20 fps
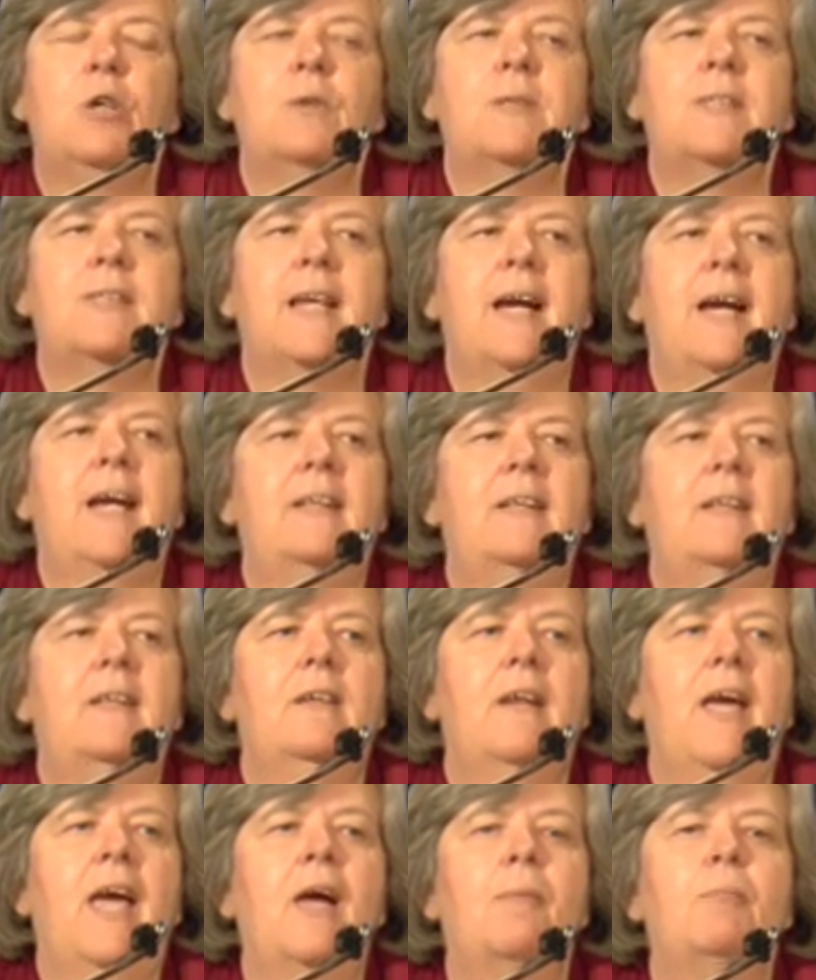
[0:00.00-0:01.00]
said,
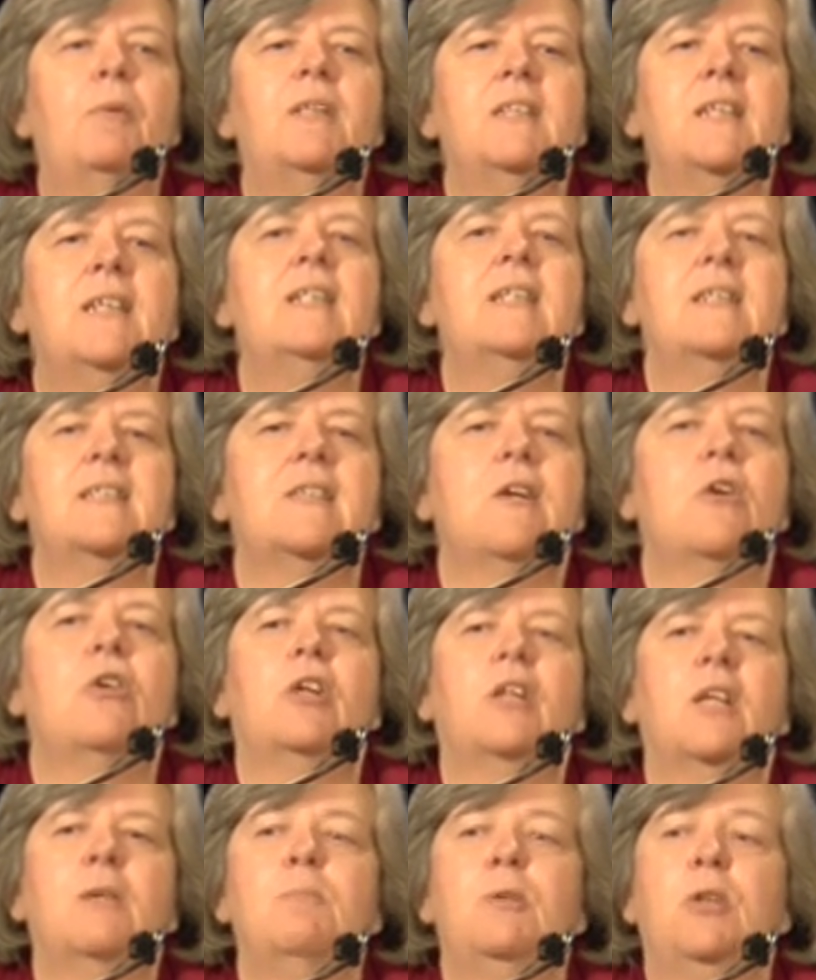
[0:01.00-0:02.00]
Hamilton is
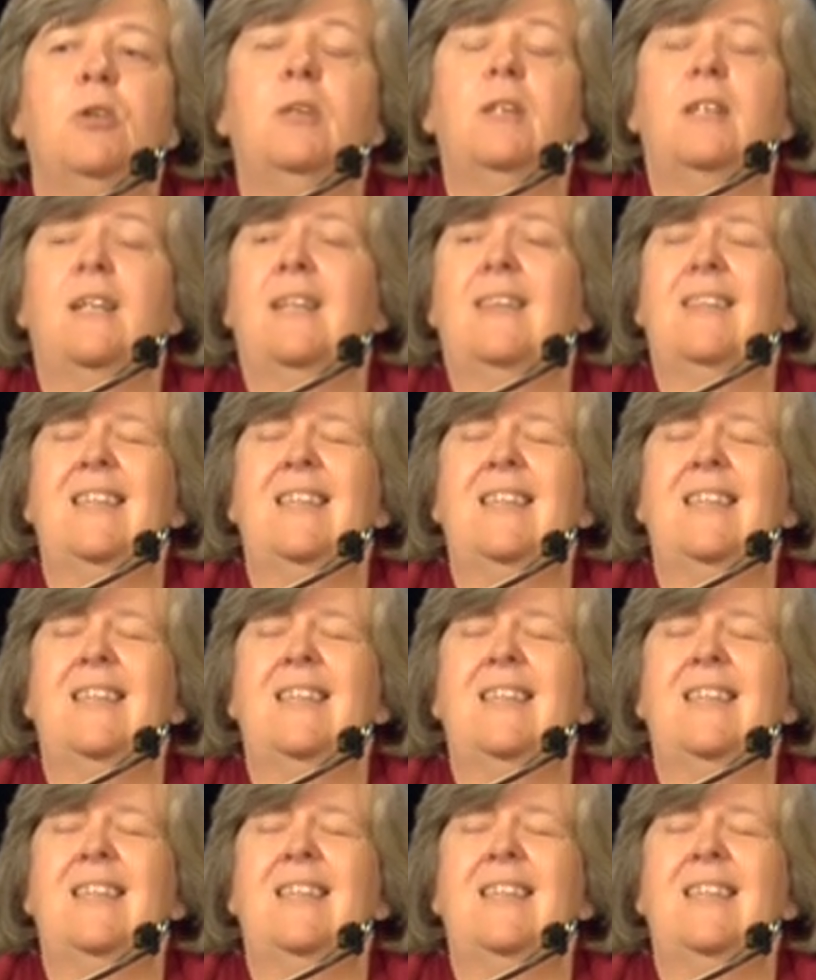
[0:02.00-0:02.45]
our community.